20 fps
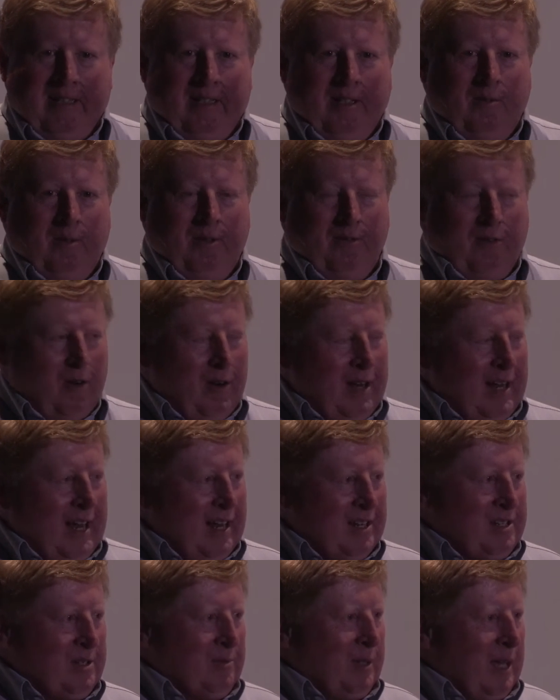we've already
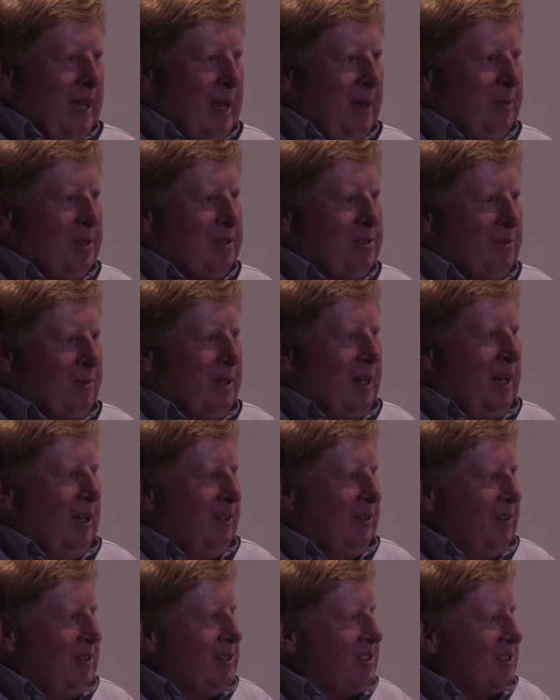had some comments from
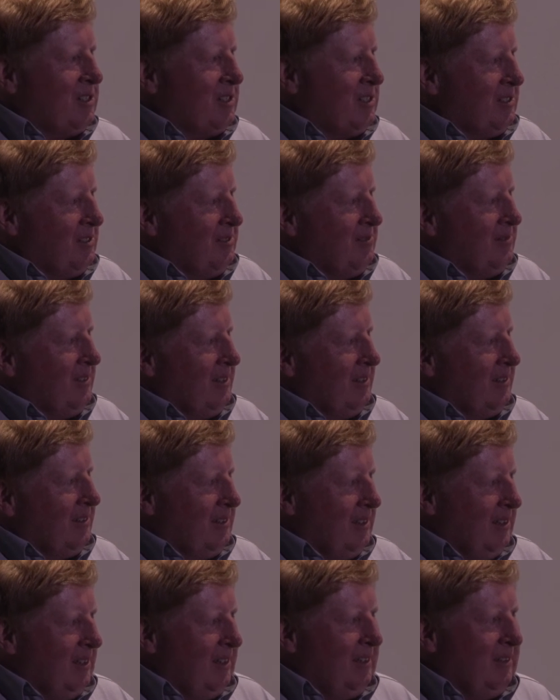colorists
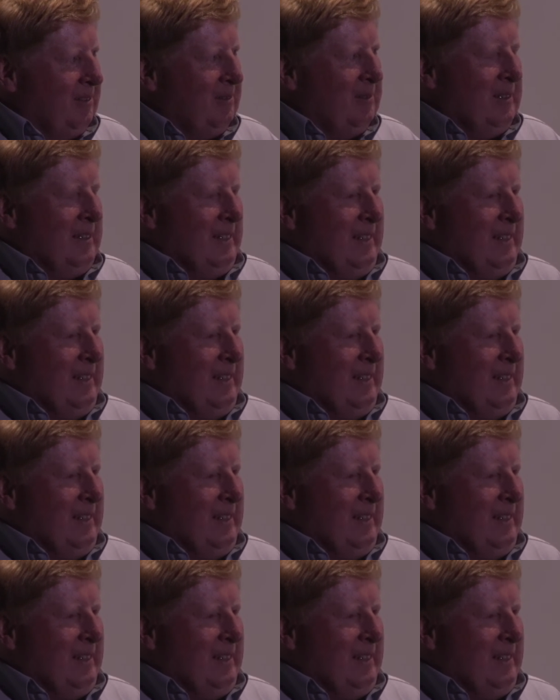that,